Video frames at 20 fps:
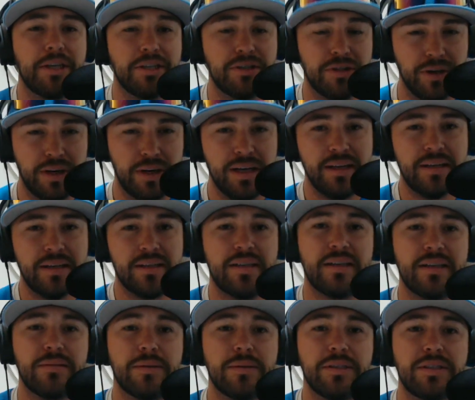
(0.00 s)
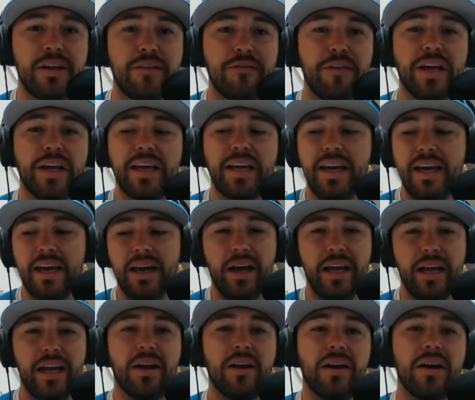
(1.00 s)
Eastern, 6 Pacific,
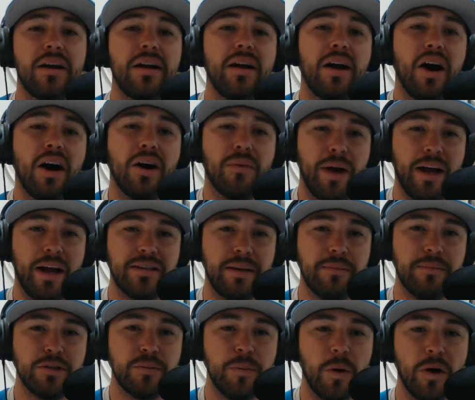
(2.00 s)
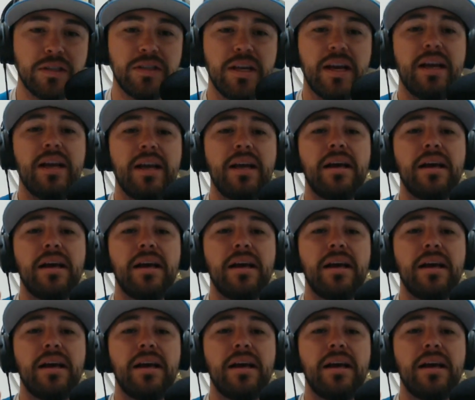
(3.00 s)
here on Roundtable Sports.